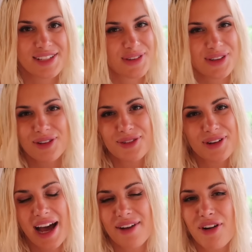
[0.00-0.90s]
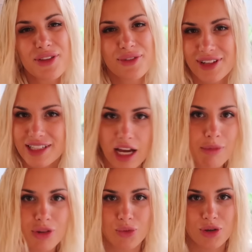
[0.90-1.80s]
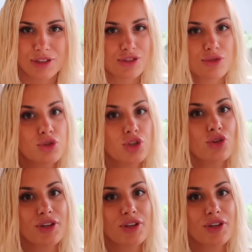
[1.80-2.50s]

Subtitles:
So you have all the free time in the world to do 2